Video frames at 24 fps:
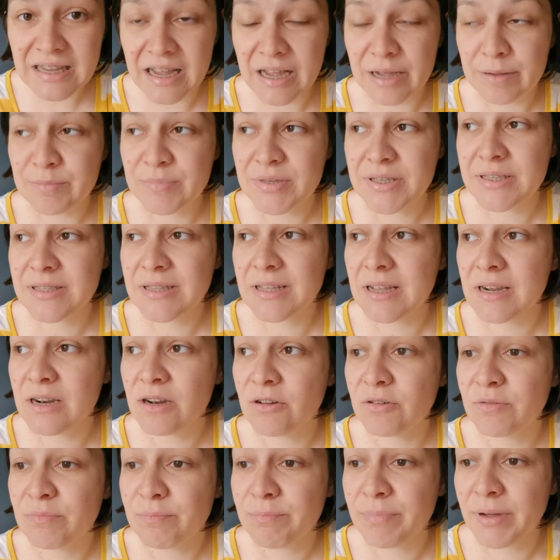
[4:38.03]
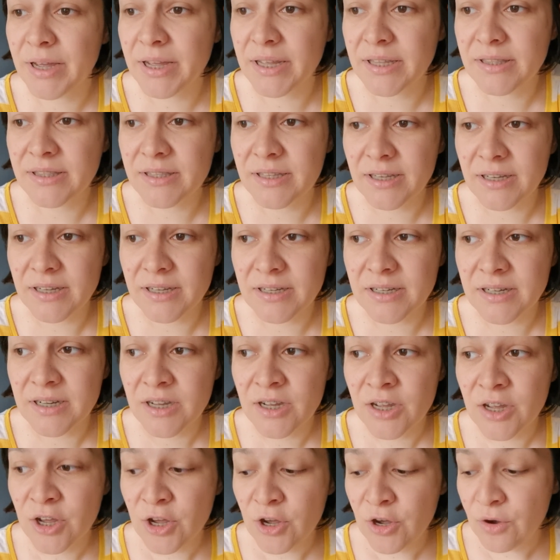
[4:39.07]
I'm still on pending
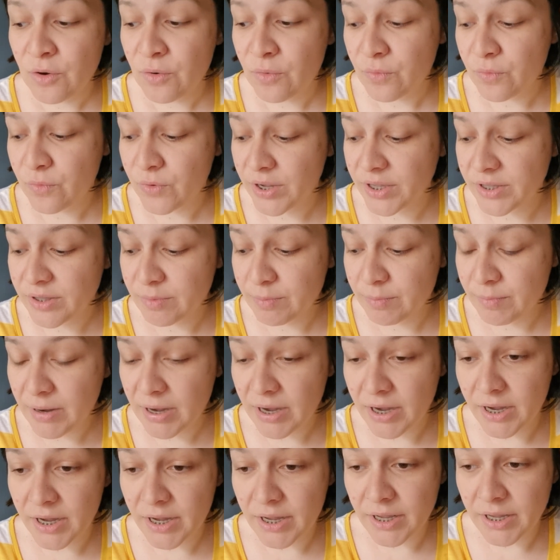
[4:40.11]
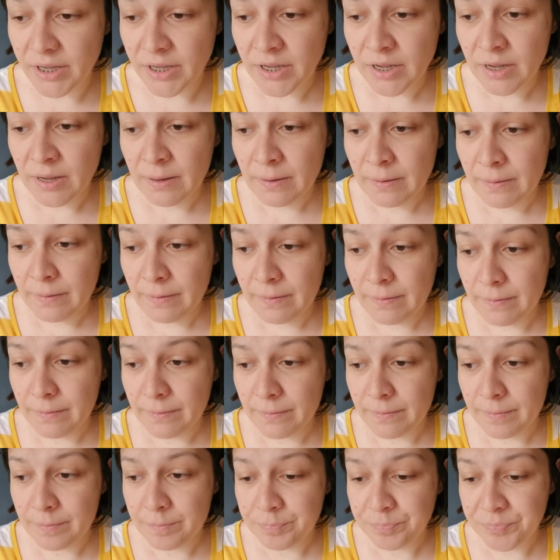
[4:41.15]
with my
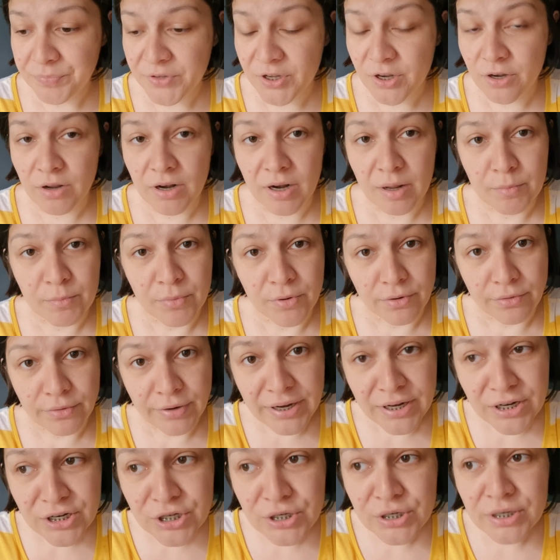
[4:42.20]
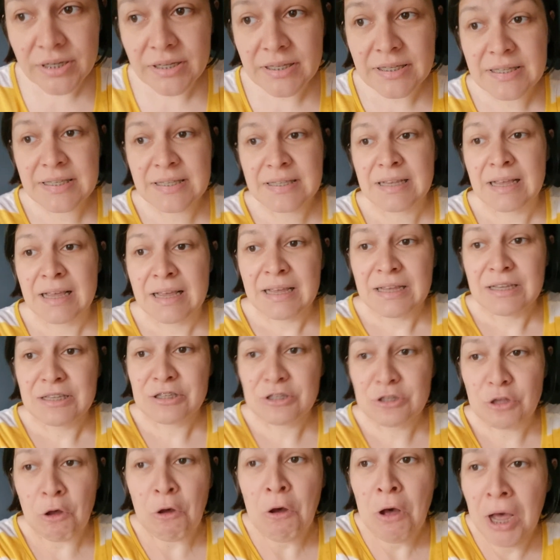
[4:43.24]
collaborations, so